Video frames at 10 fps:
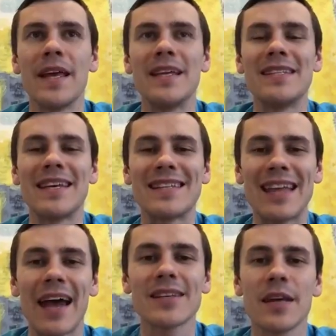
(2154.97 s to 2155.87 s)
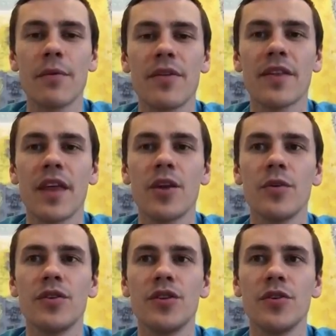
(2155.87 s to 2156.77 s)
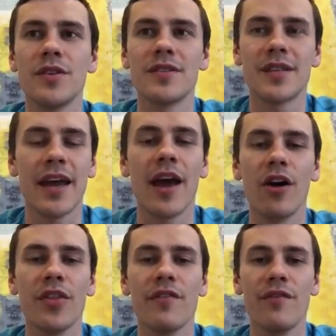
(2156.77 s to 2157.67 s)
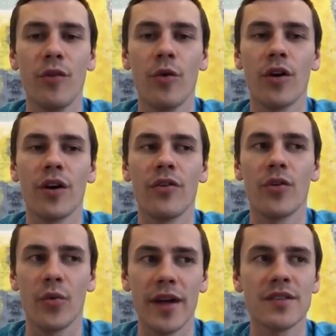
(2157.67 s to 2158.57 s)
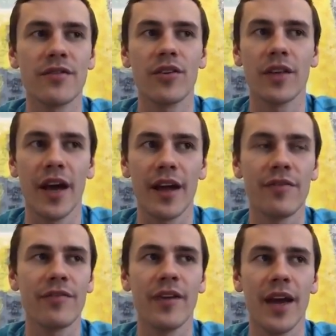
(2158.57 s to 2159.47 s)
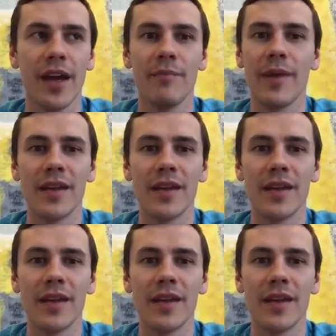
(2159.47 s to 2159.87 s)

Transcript: is the exact same thing that you would do to stay healthy for the rest of your life and